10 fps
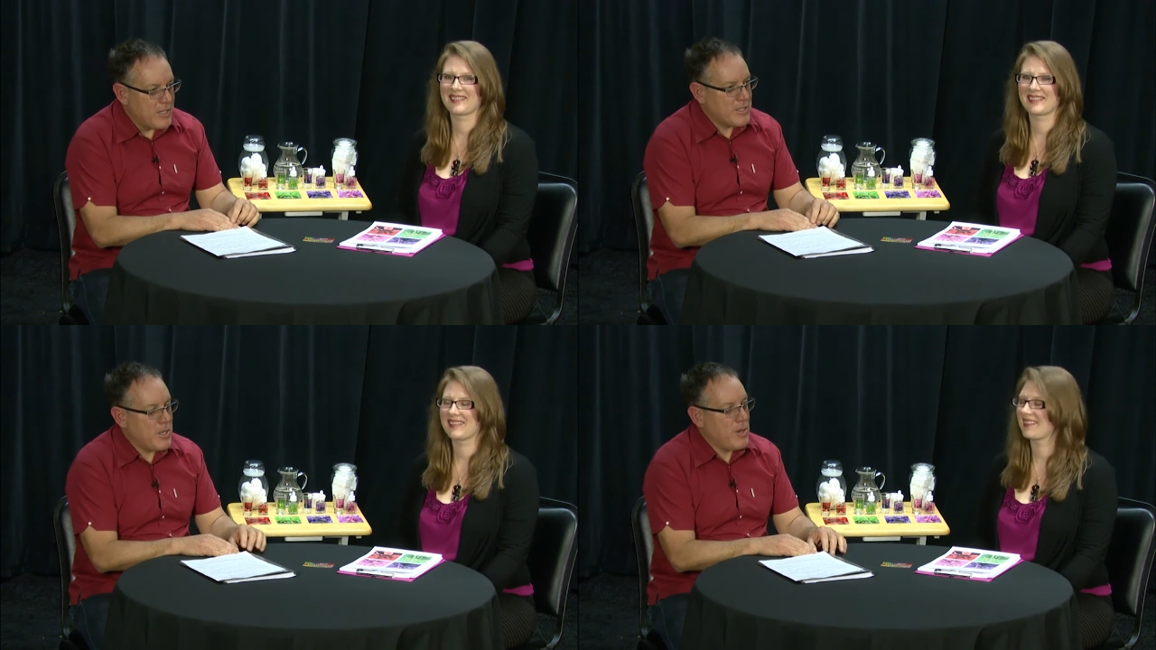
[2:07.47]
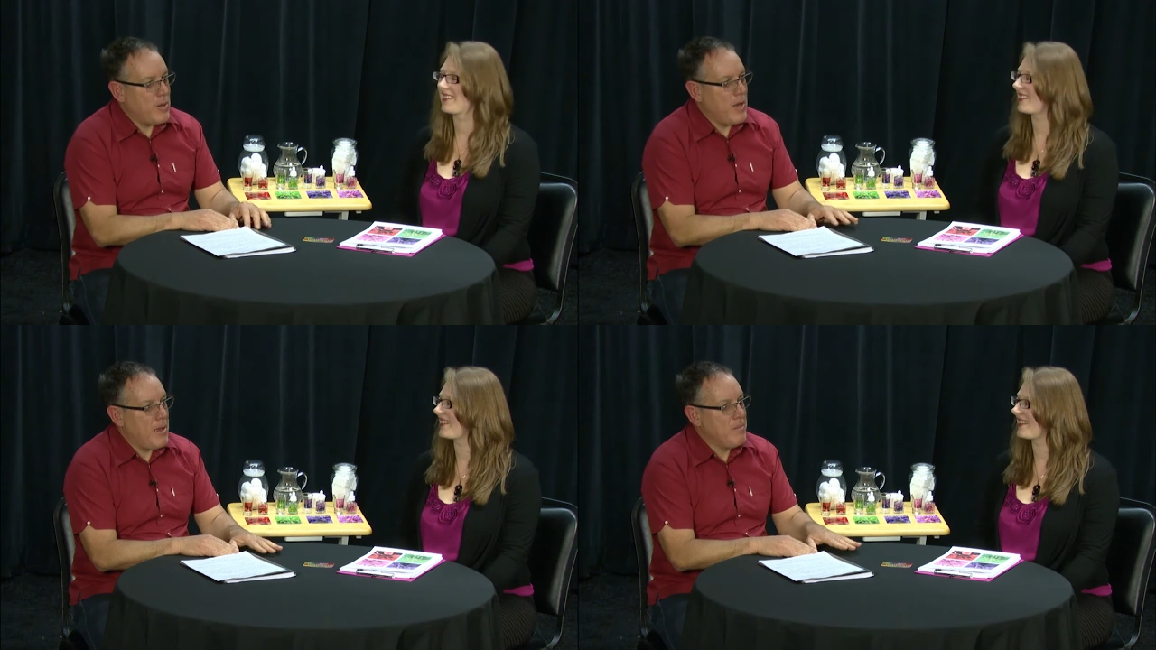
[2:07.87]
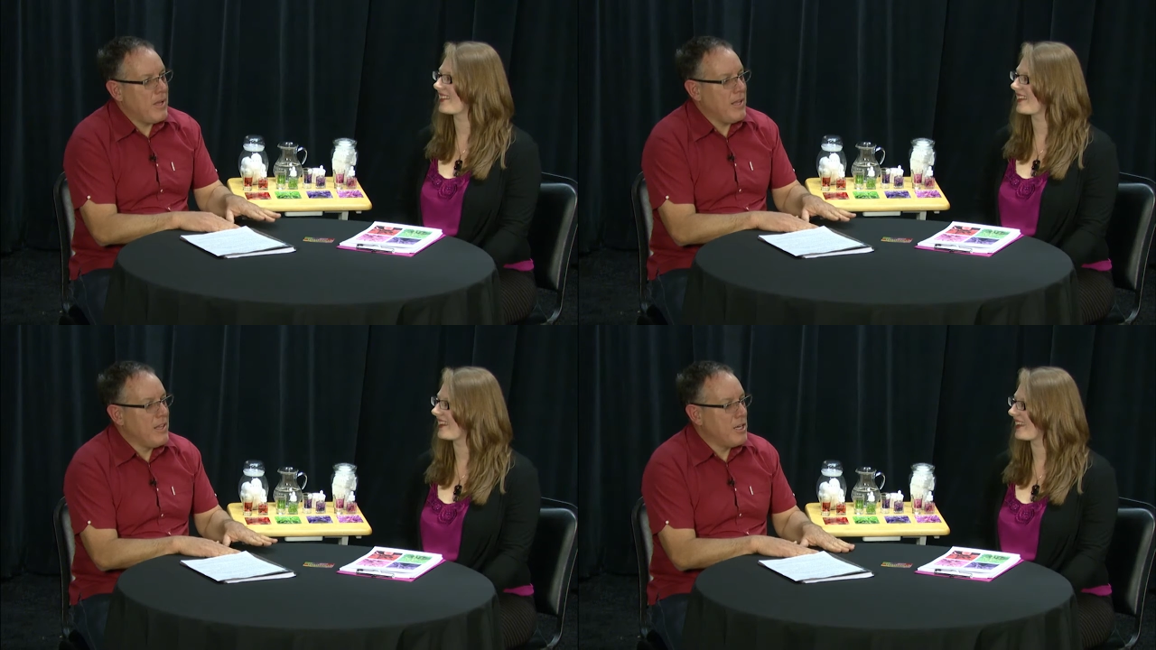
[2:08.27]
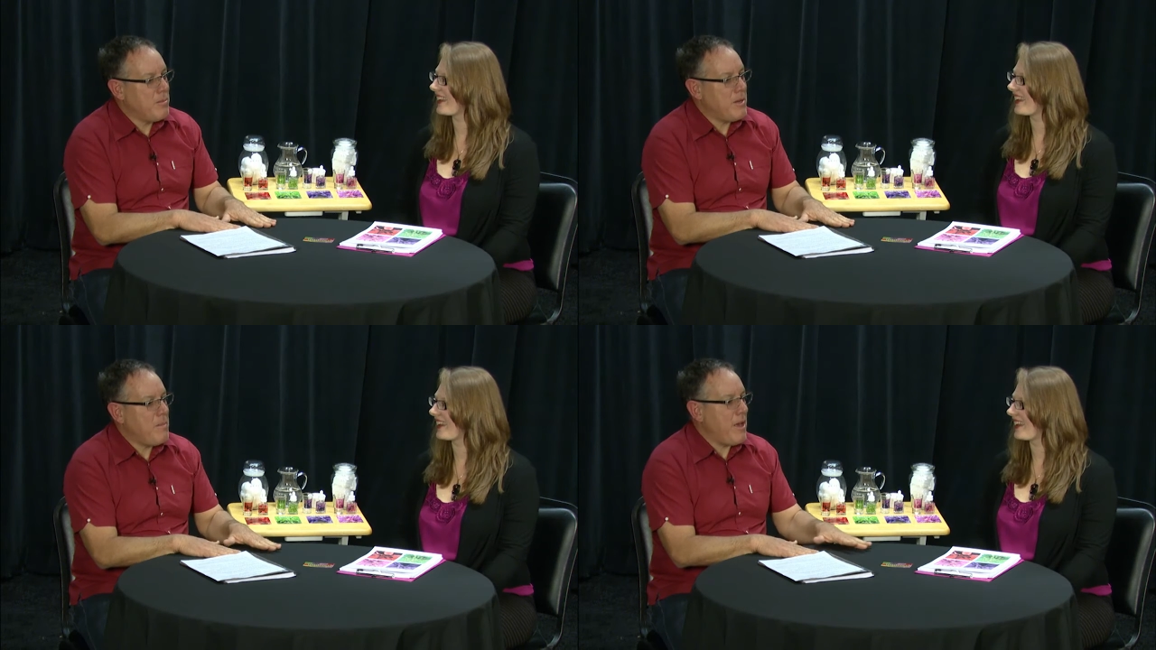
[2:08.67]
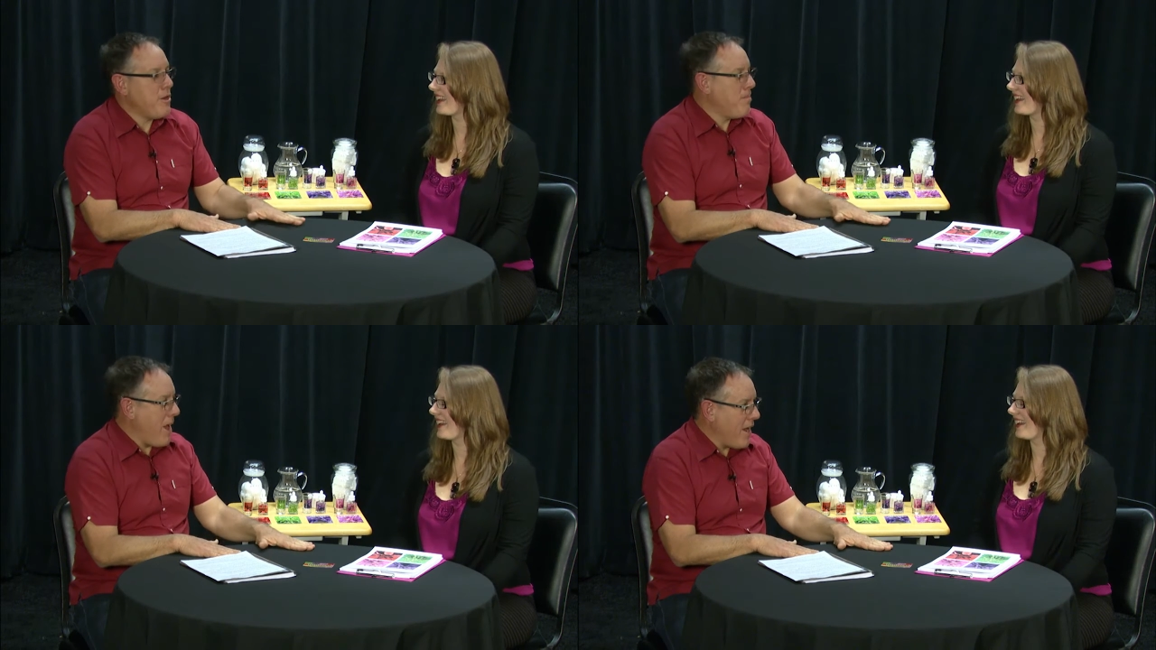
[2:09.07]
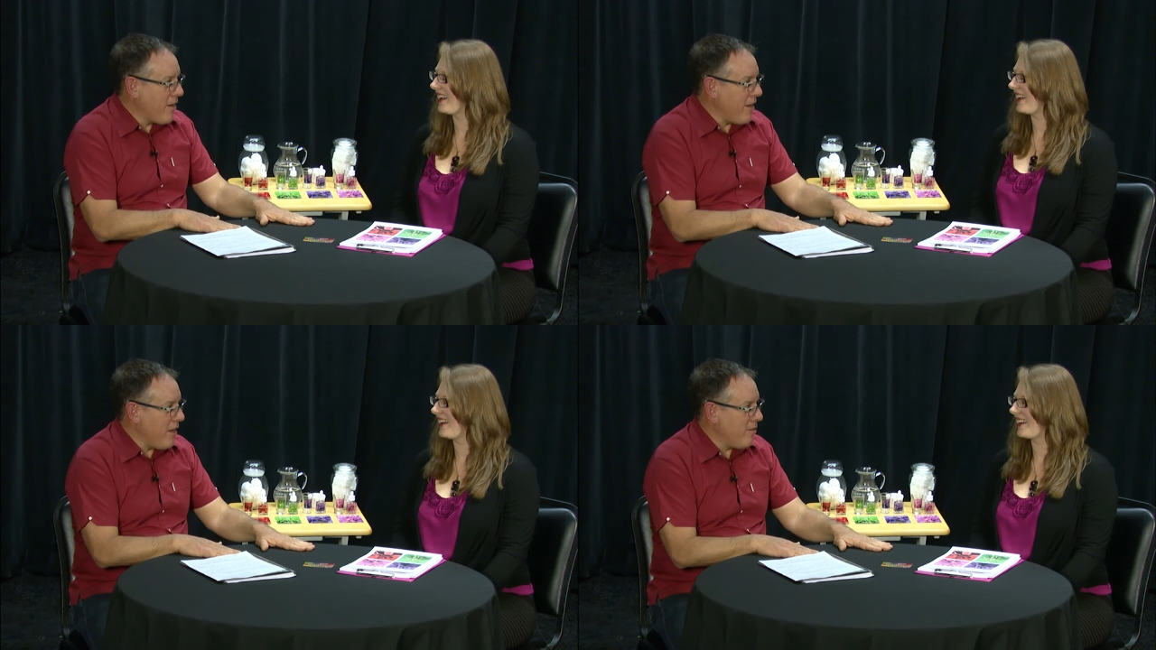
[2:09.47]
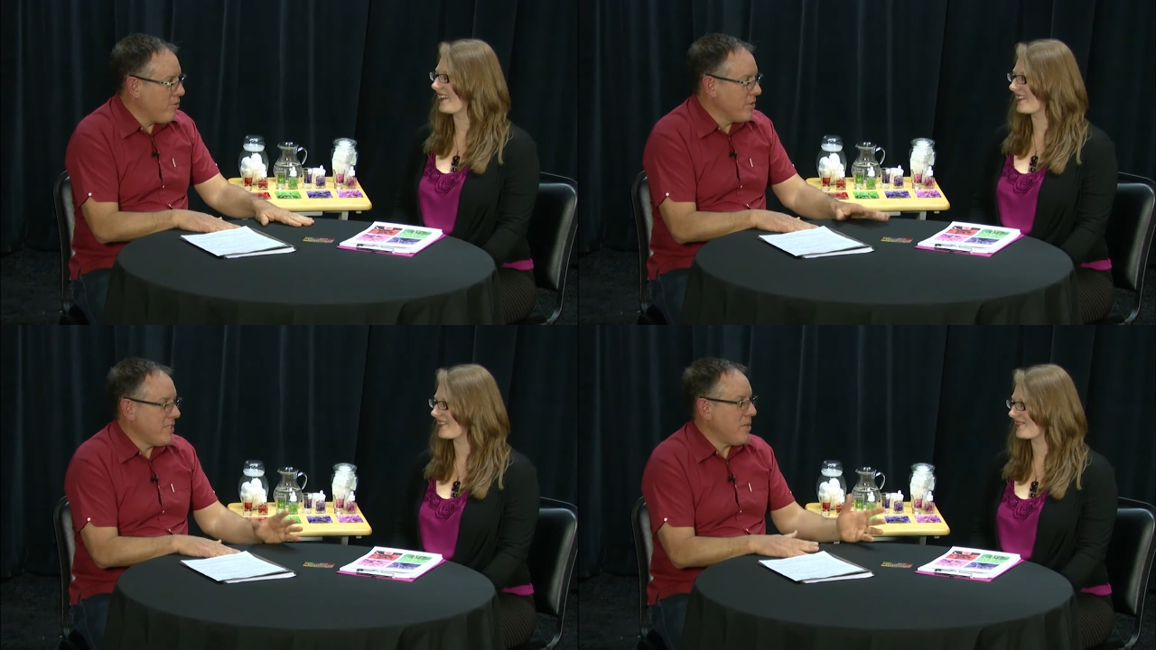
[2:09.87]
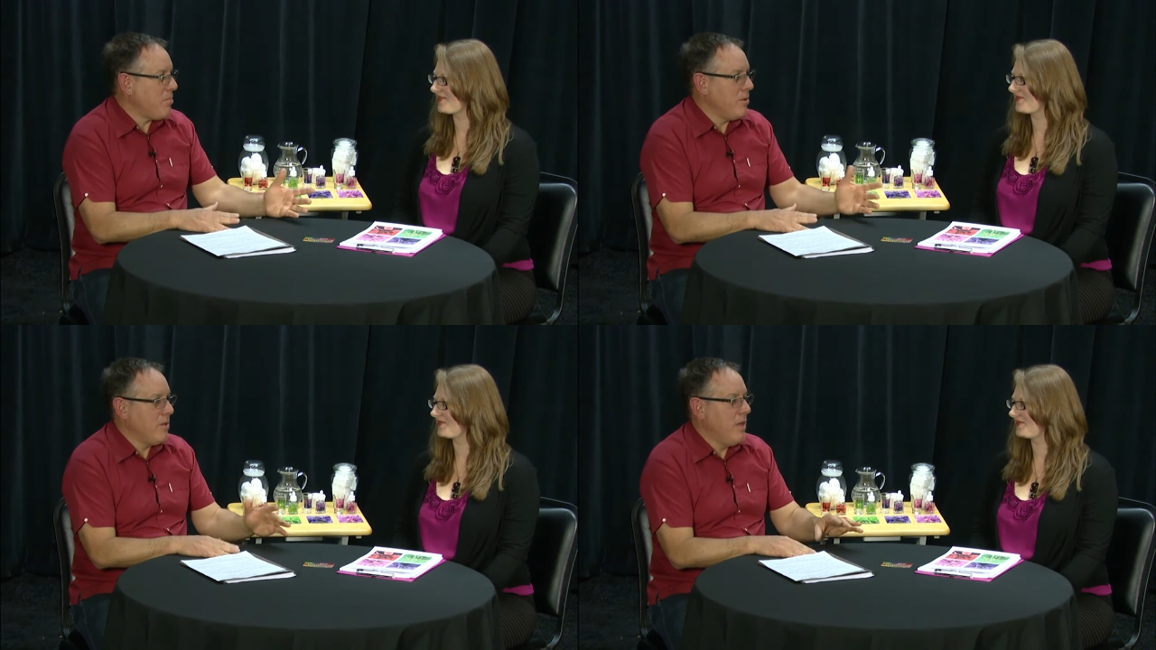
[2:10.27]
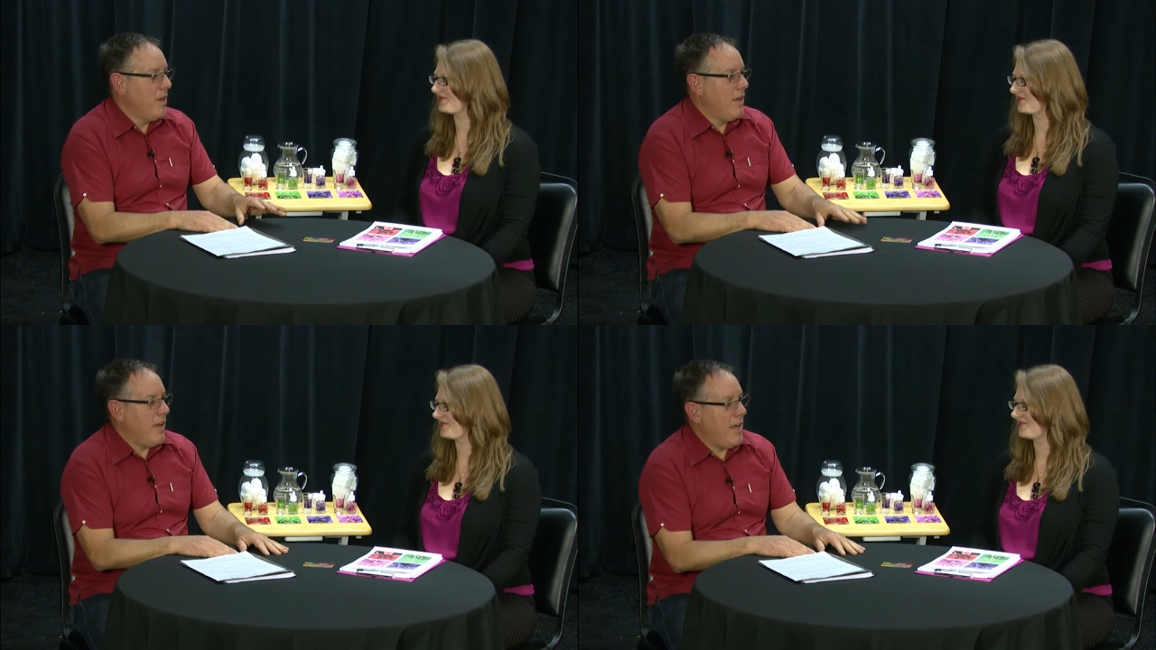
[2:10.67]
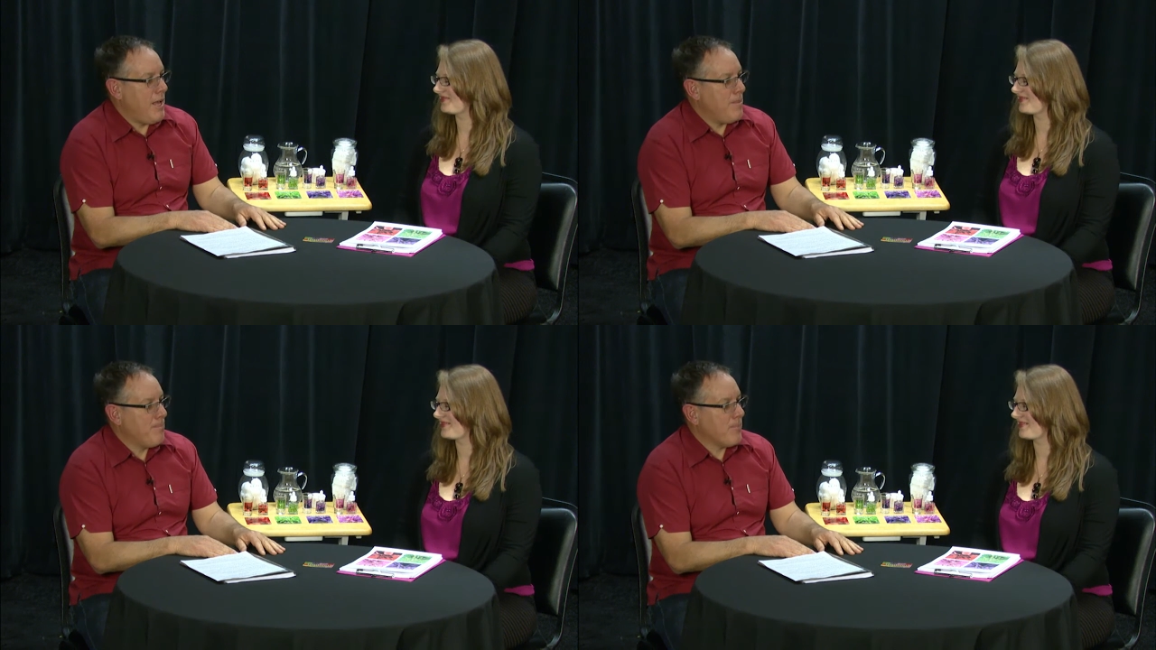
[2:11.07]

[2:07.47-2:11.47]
Speaker 1: So um, a little bit about your background. For example, um,